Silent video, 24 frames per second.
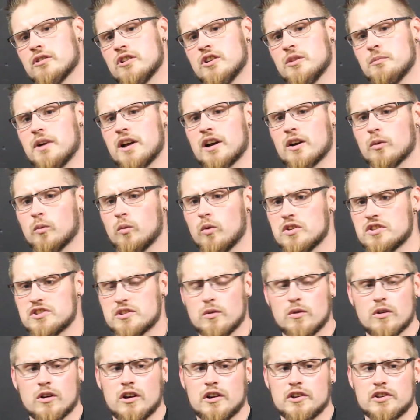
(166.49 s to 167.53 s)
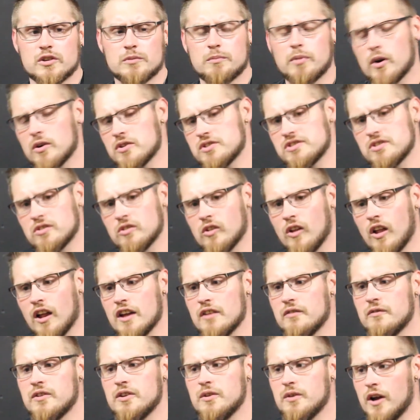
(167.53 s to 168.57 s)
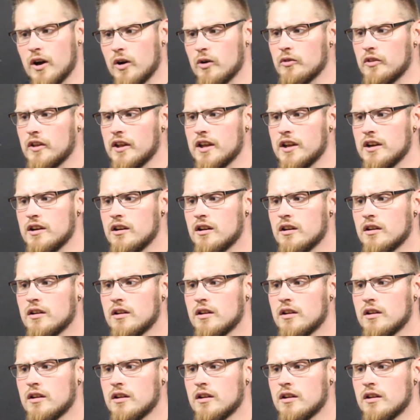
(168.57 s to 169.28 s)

No matter what's going on in your personal life, you know that